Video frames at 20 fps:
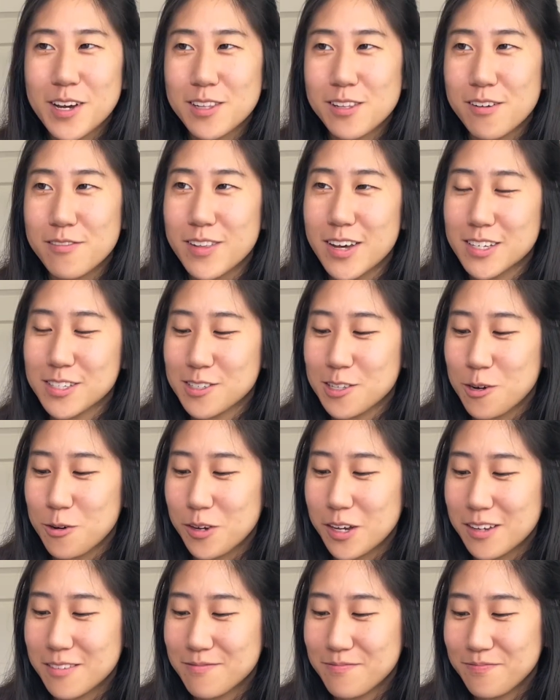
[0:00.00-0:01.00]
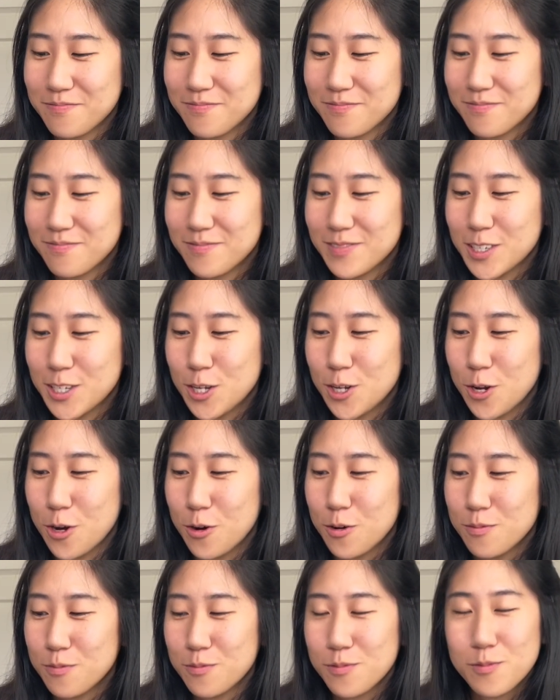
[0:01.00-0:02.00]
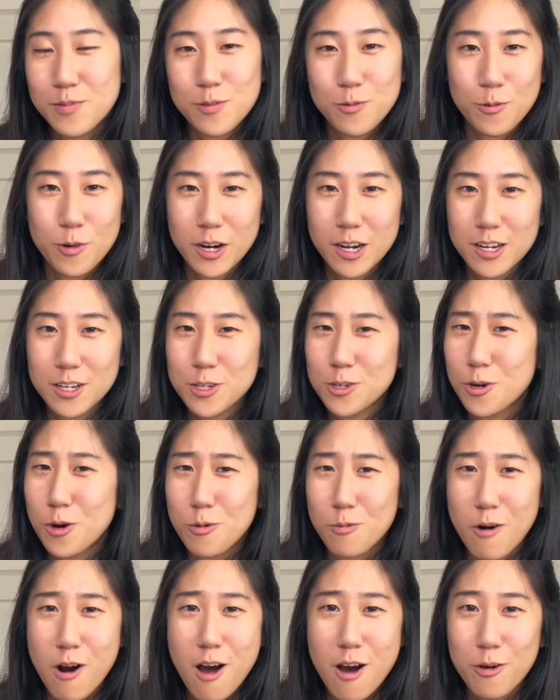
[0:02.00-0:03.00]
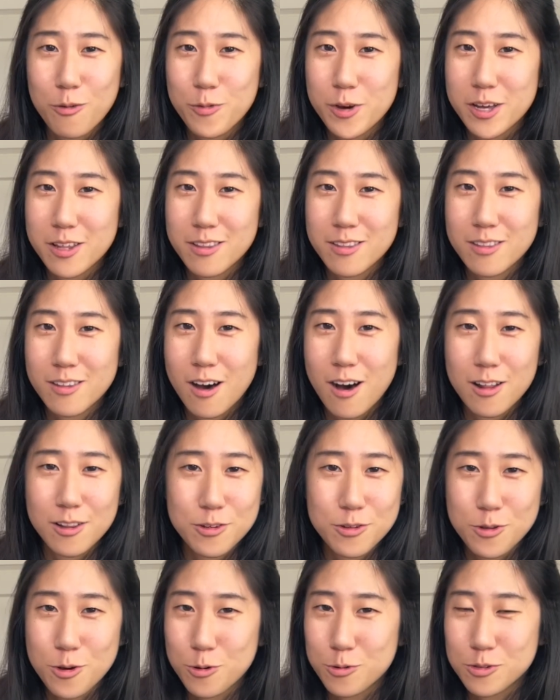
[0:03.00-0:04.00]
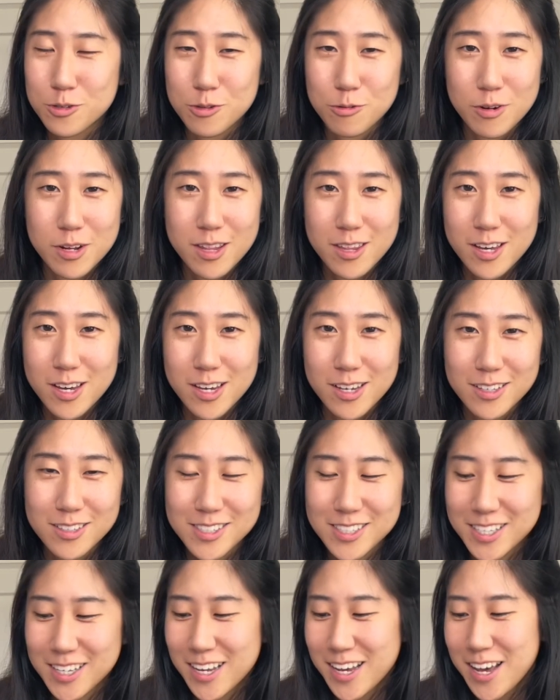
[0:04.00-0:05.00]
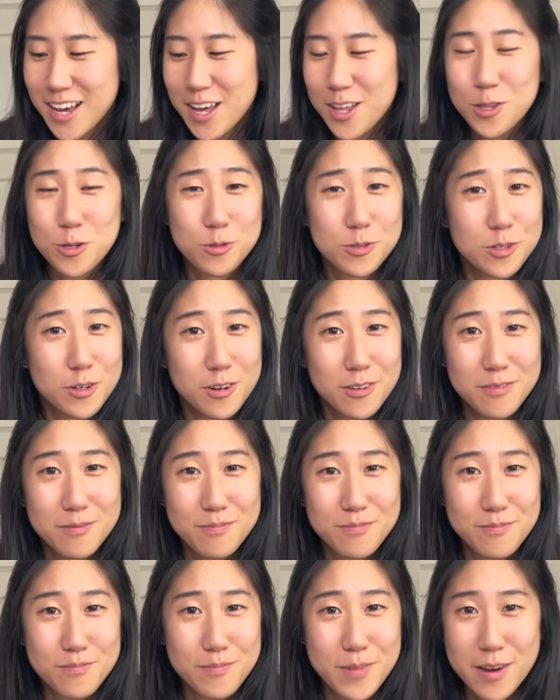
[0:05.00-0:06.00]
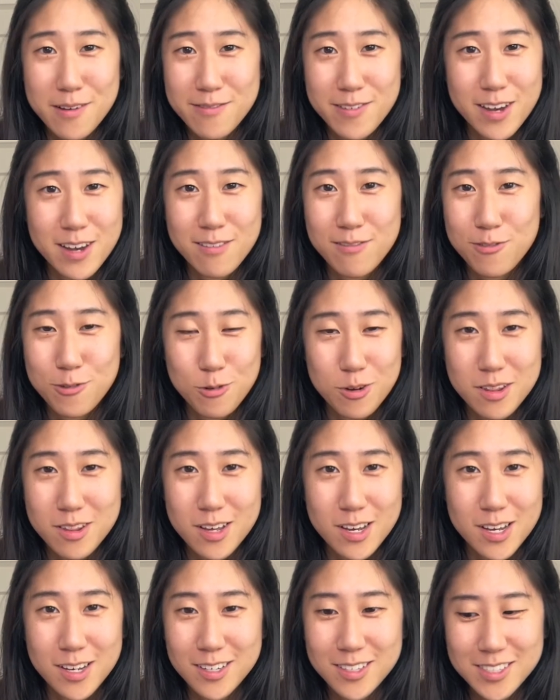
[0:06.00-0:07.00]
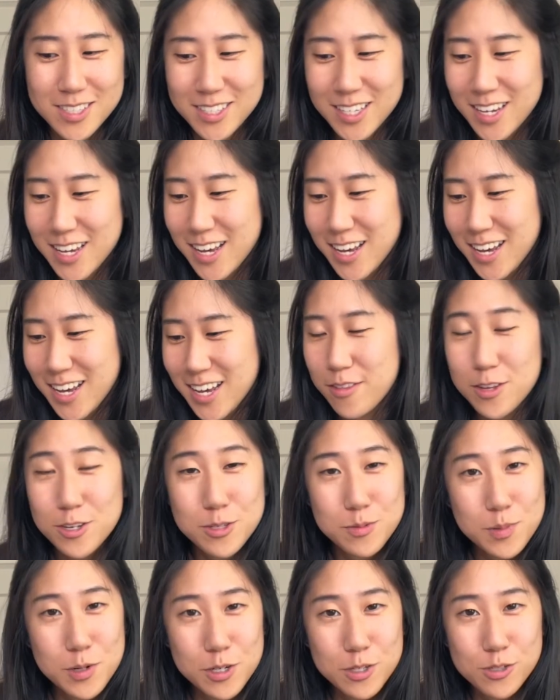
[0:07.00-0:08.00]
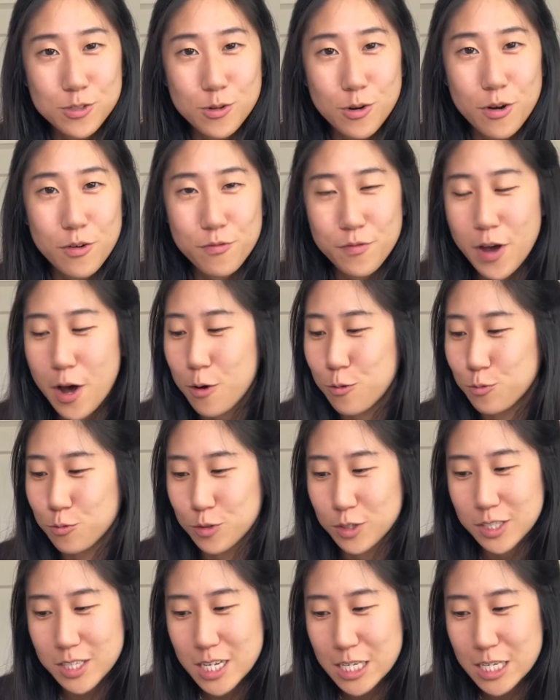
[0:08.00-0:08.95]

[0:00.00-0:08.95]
love that slogan. You know, where can you go wrong with all of those 3 things? Those are my fave 3 things. This bookstore felt really